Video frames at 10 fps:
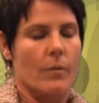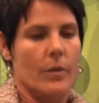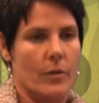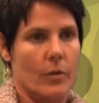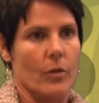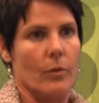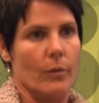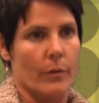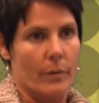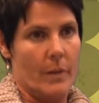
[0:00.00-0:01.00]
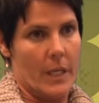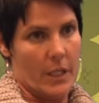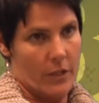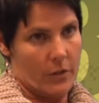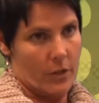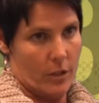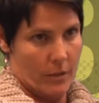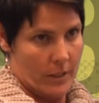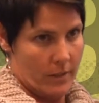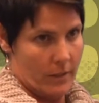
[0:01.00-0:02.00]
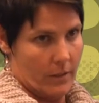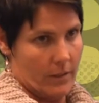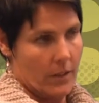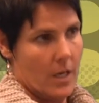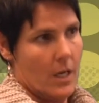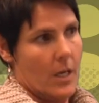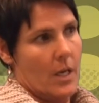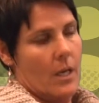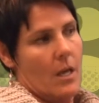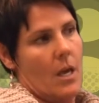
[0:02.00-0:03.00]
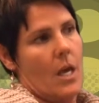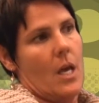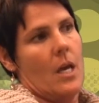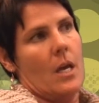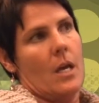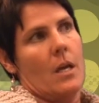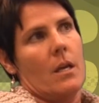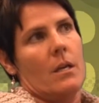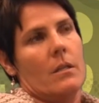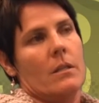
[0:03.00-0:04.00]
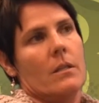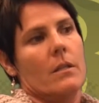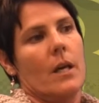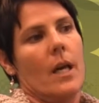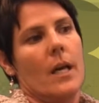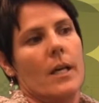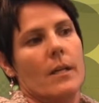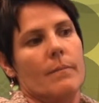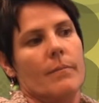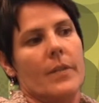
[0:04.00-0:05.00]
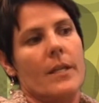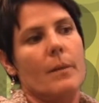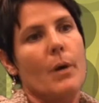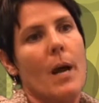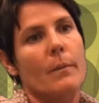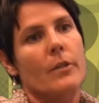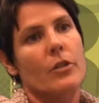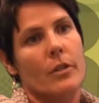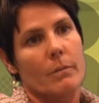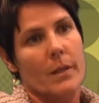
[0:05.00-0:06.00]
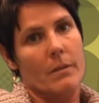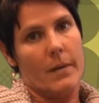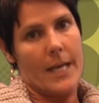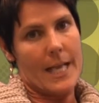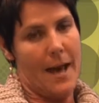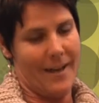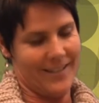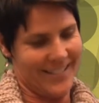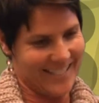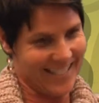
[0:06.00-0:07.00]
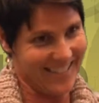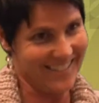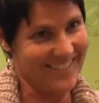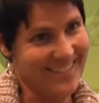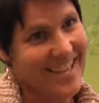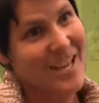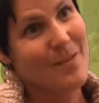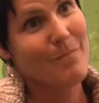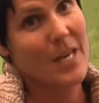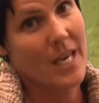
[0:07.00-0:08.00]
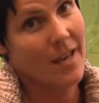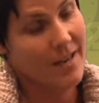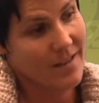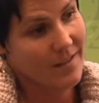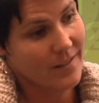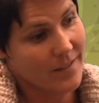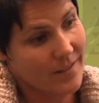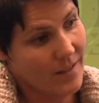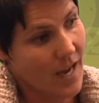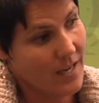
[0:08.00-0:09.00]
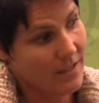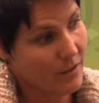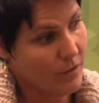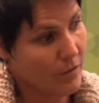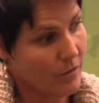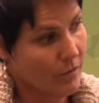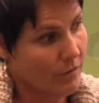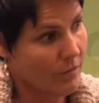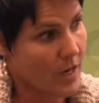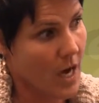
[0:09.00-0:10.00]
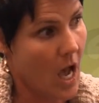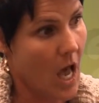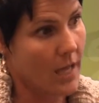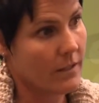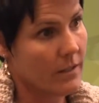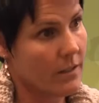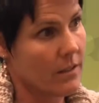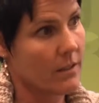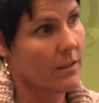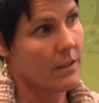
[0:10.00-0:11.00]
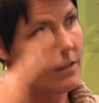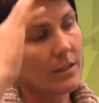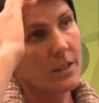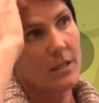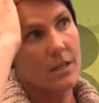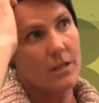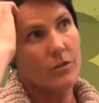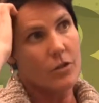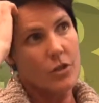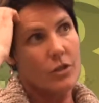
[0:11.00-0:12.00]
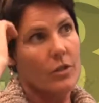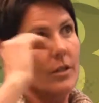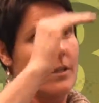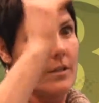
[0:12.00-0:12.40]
was told were remedial students, and that they probably shouldn't be in my class because I do not teach